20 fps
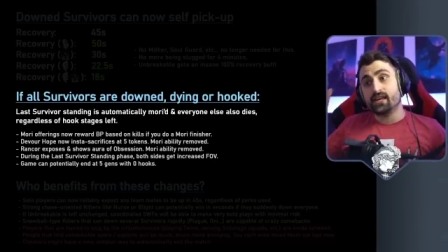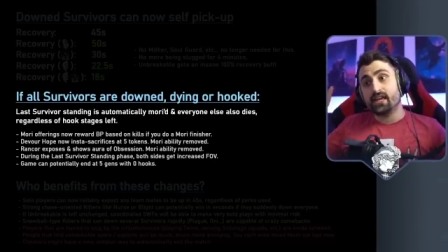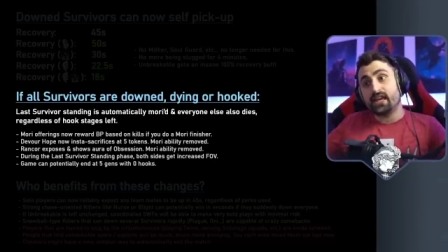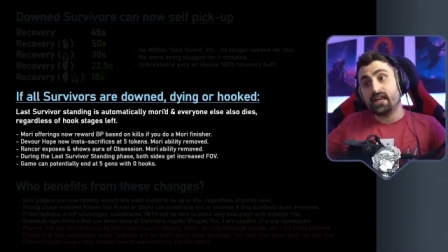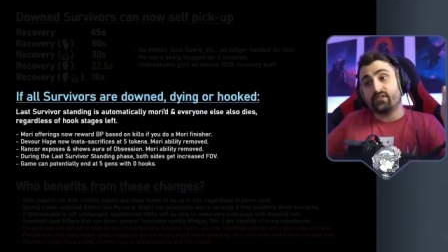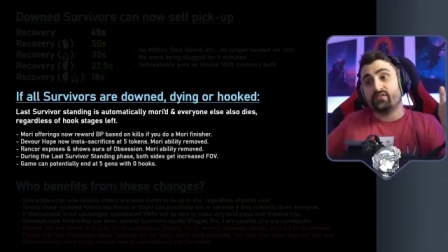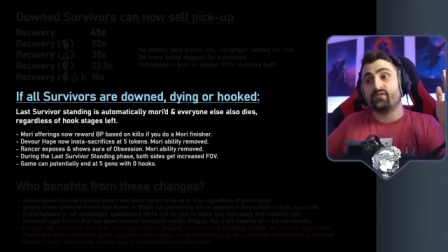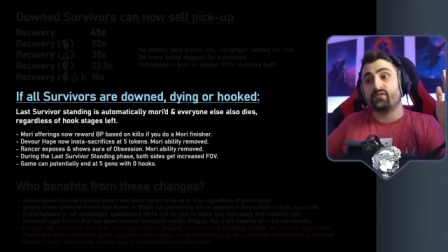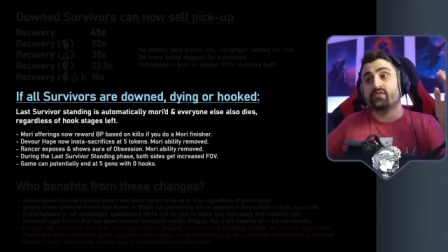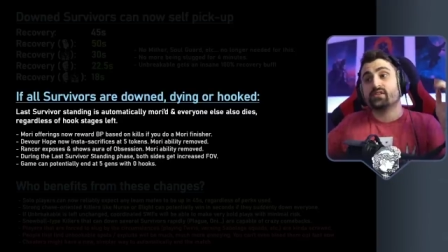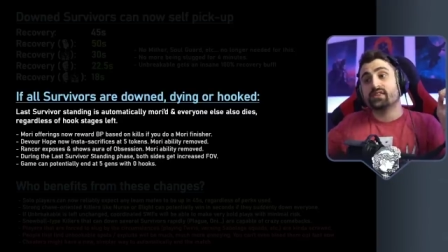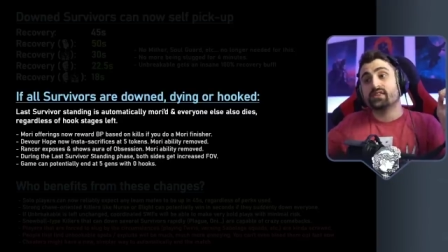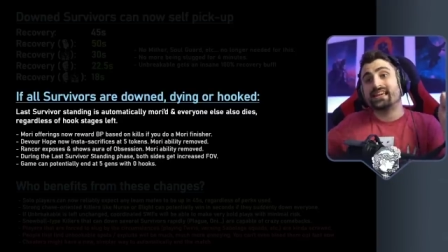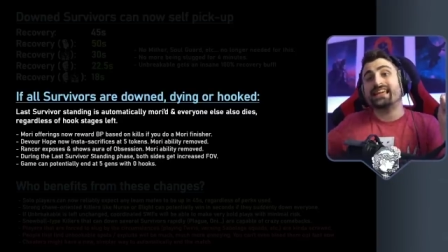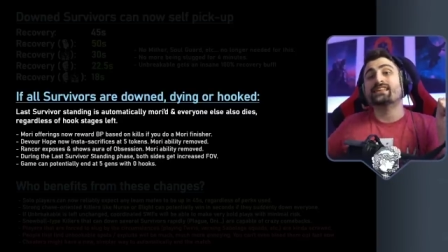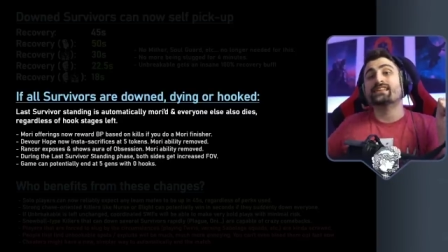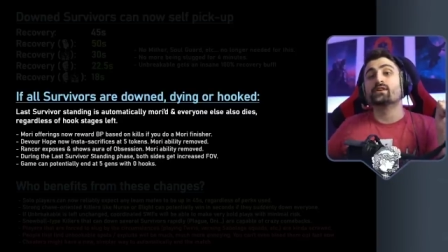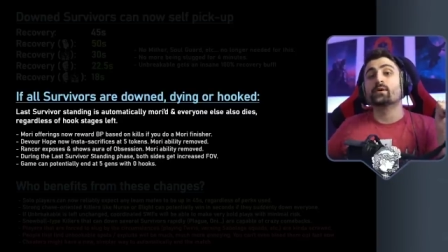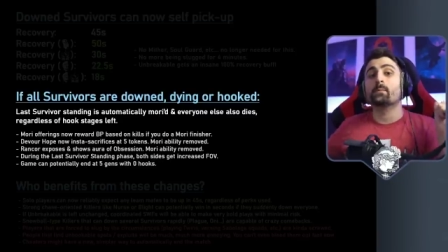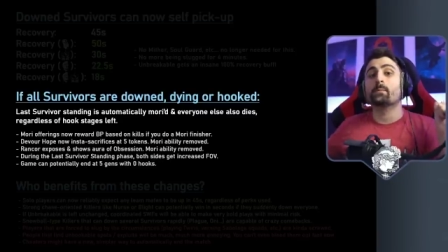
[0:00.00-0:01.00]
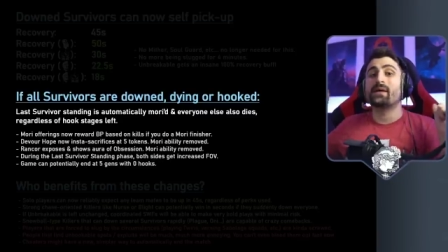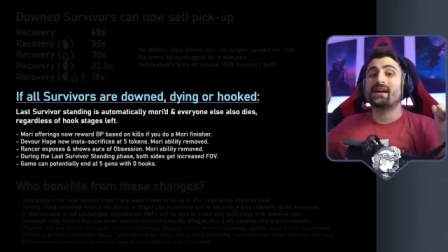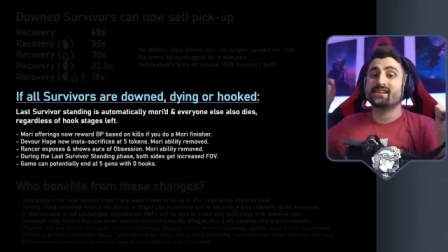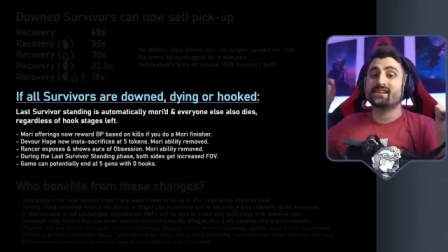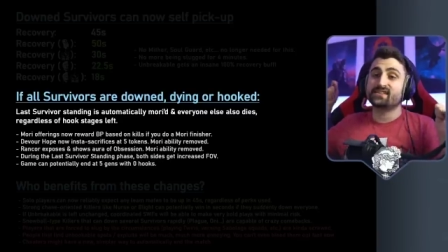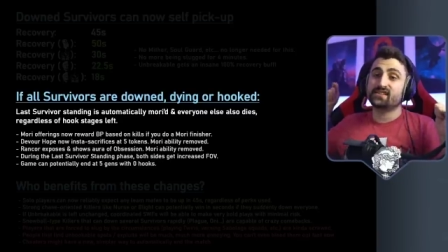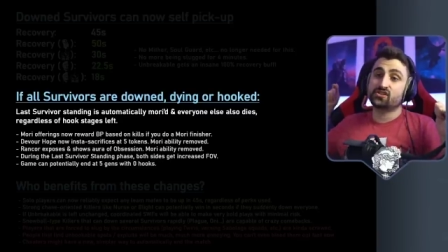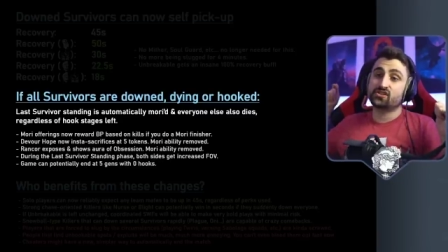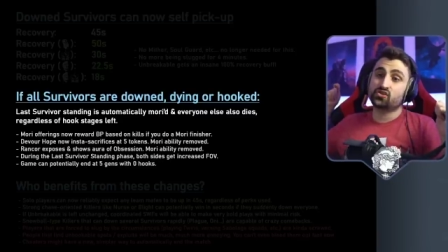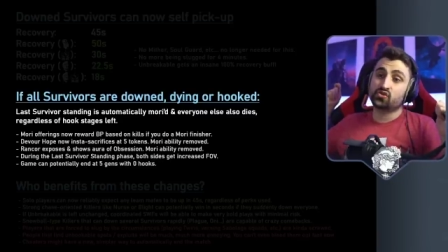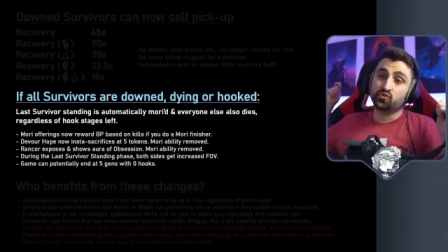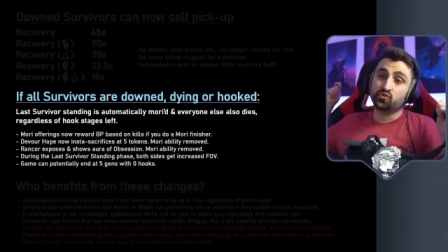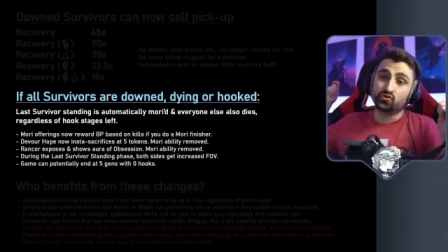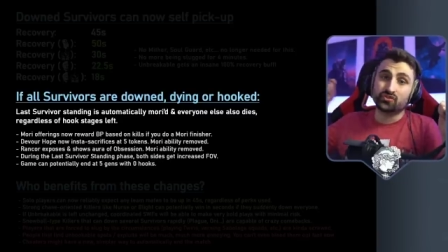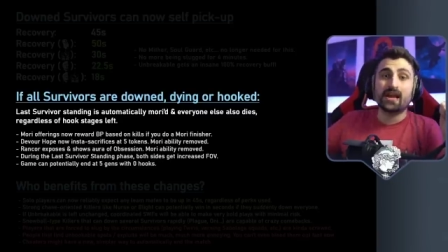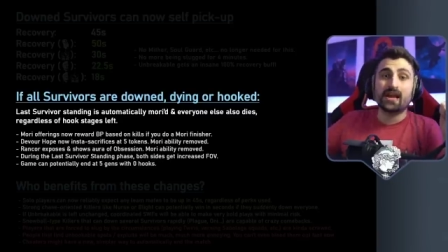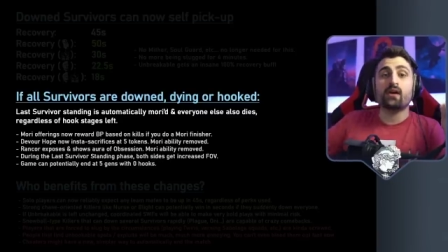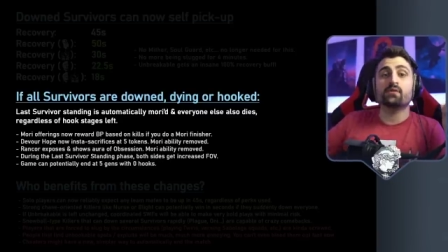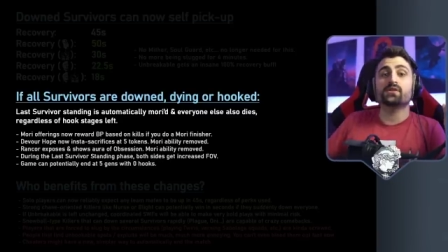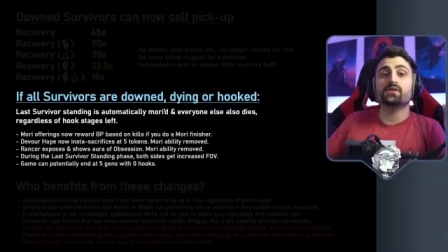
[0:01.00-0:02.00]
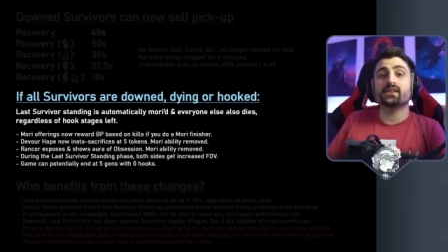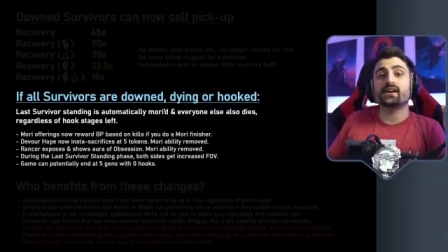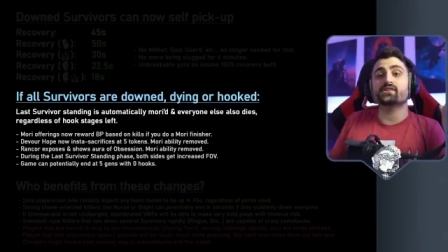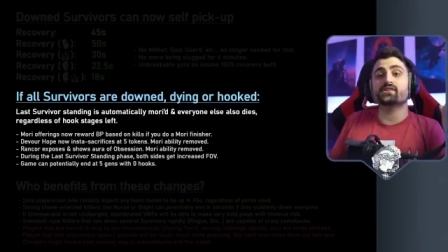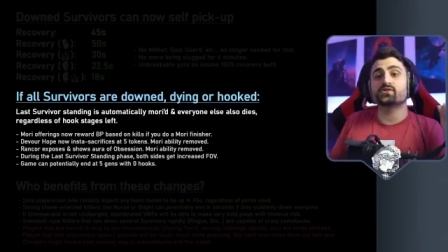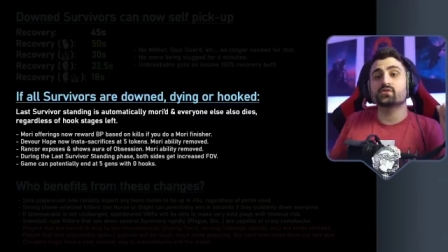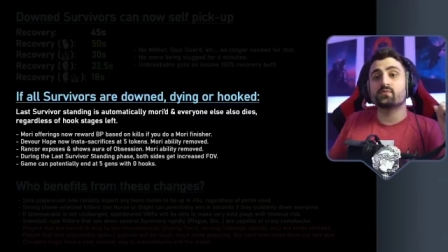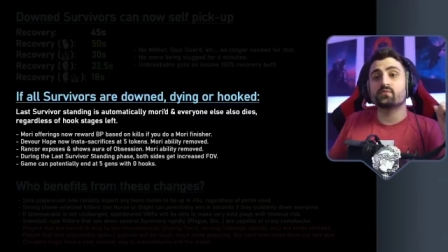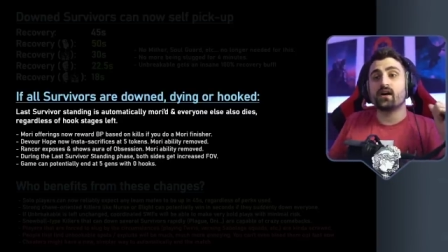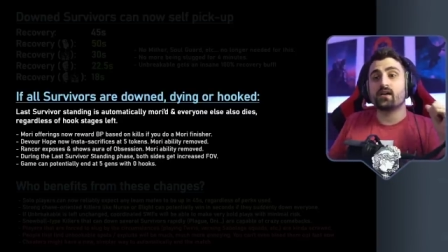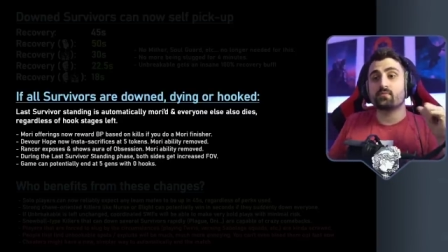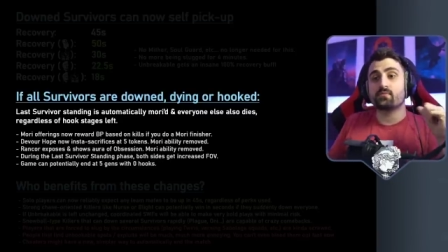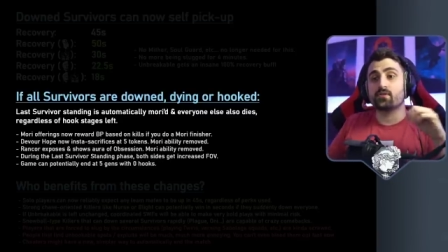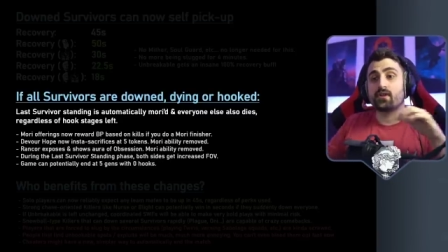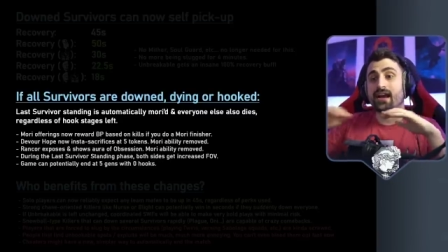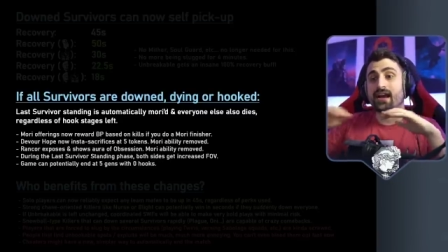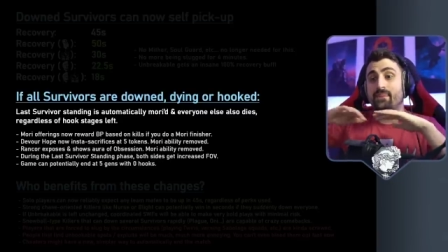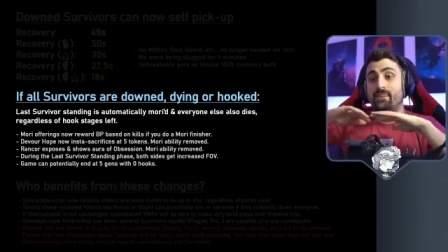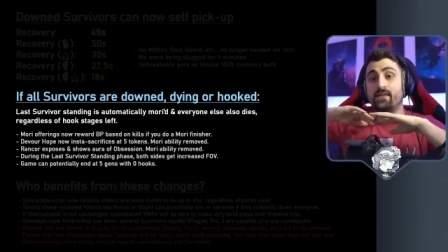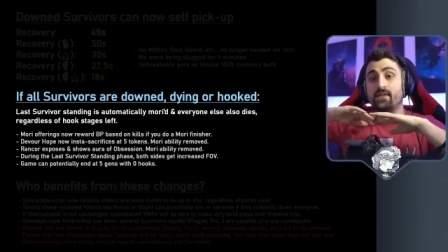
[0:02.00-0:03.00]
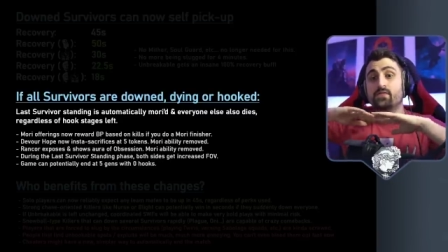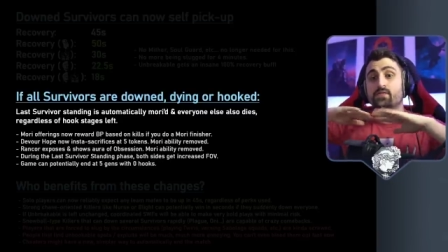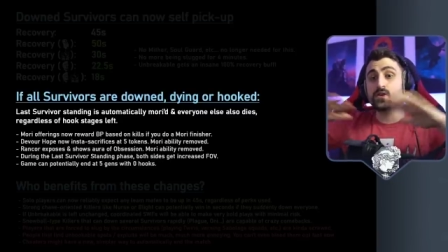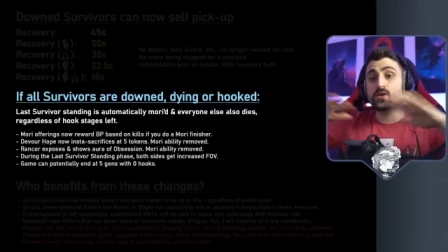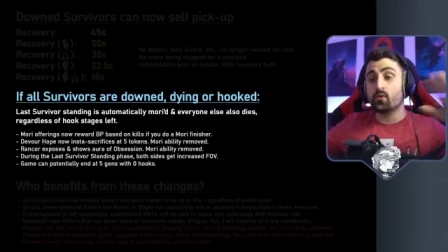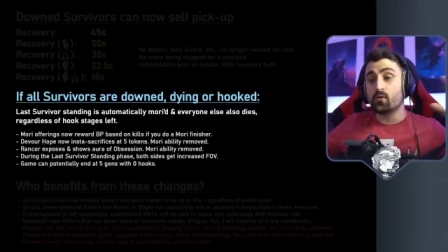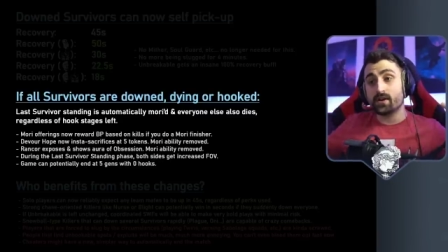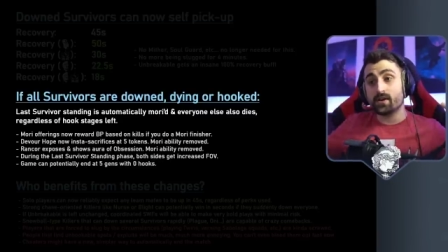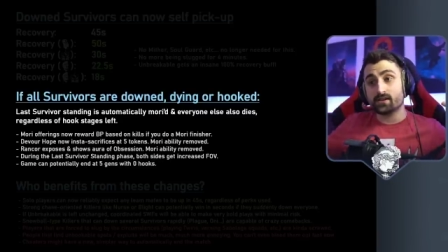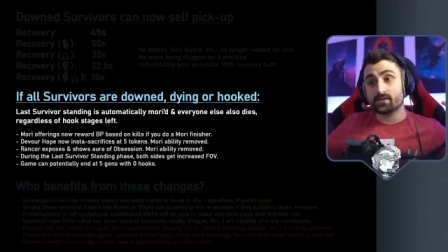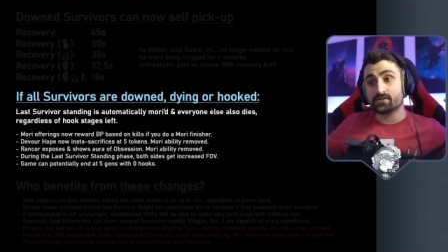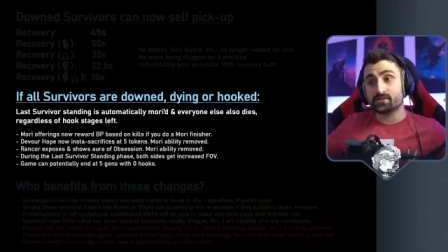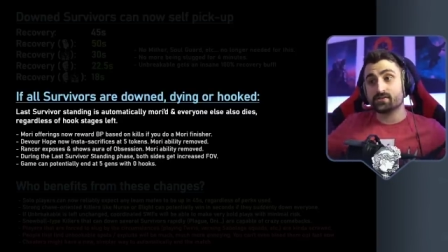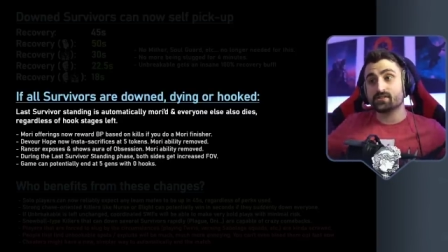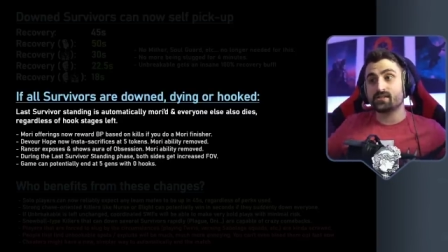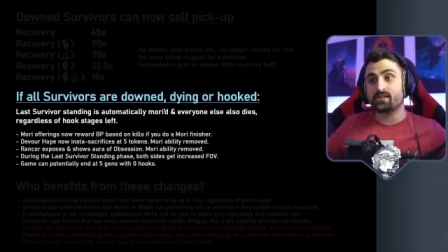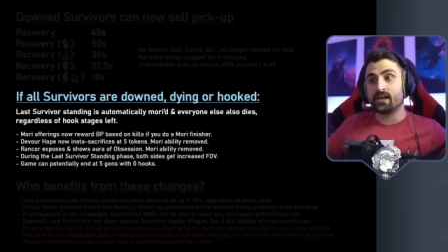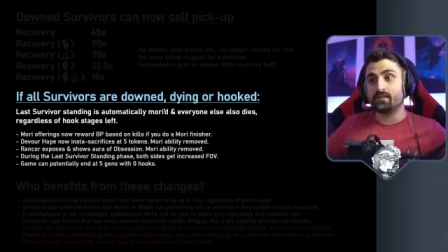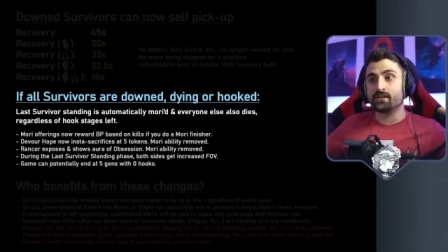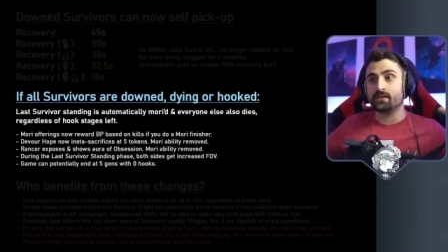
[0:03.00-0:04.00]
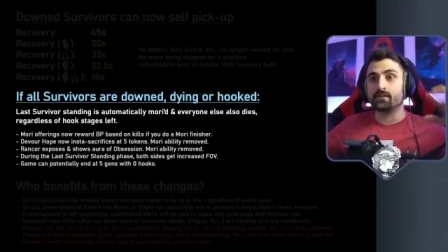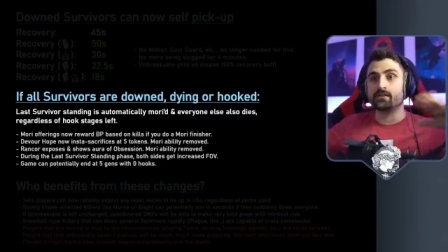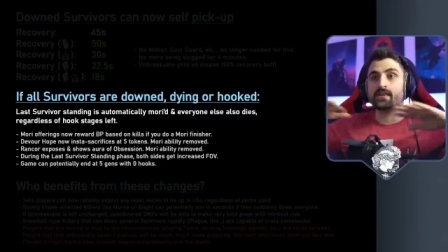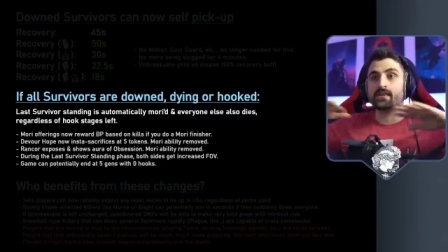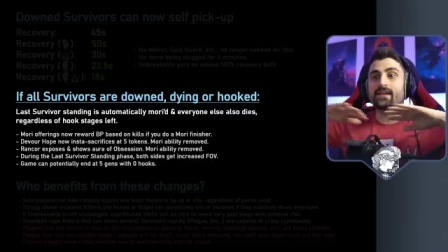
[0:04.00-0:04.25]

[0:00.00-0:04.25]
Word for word: If the killer manages to down the last survivor and then no one else is standing,